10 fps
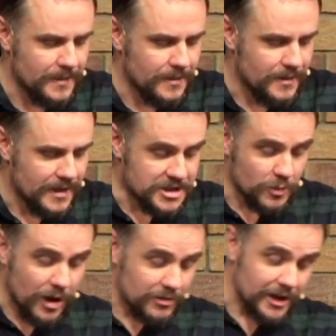It's a
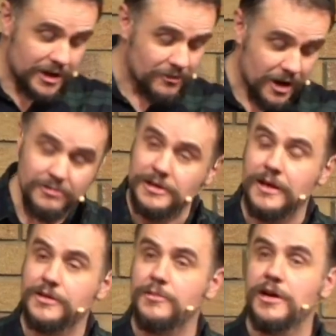world like our own, in
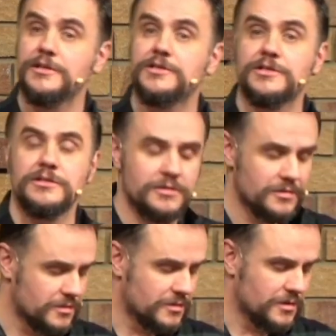other words.
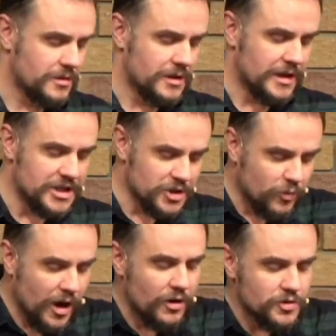It's a
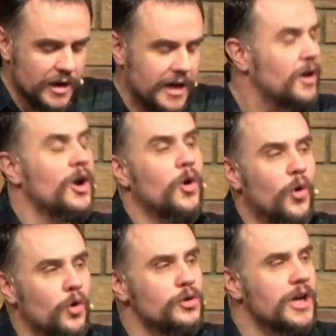world where
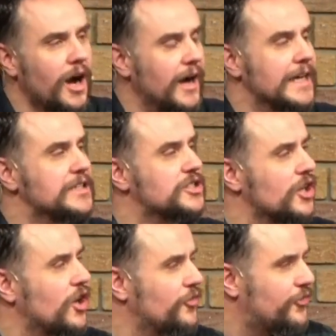all kinds
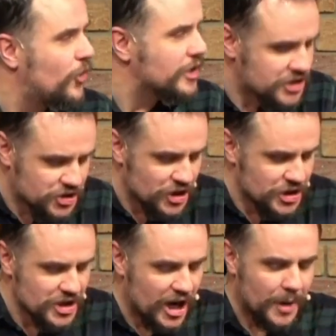of voices
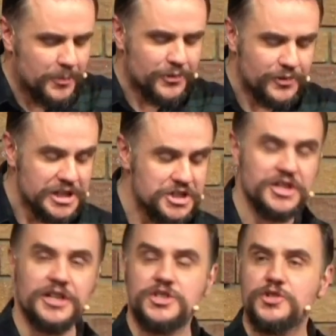are
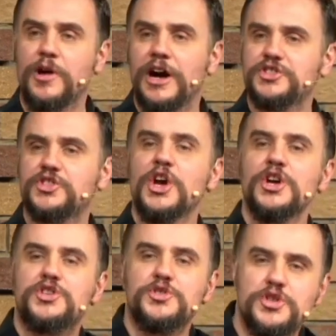preaching to us
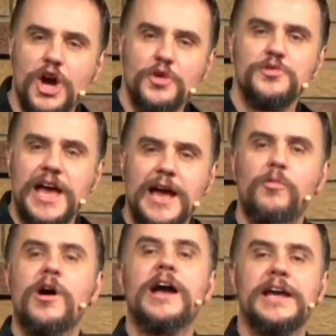to go their
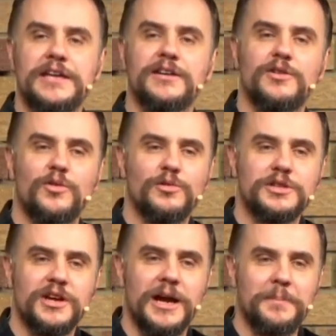way all the
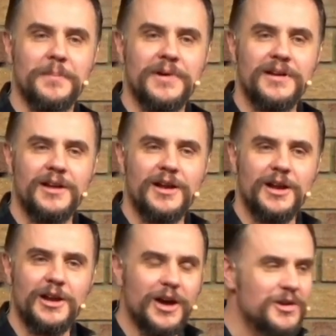time.
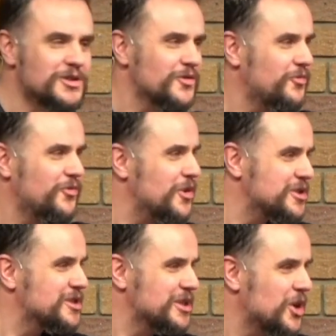Loads of
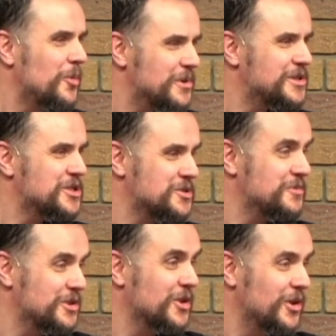voices in competition
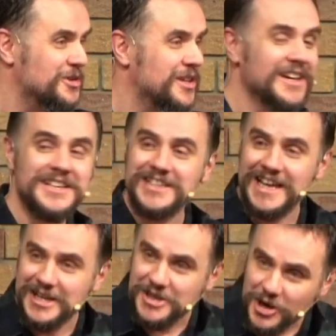with God,
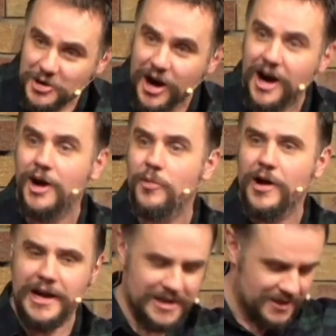saying, go our way.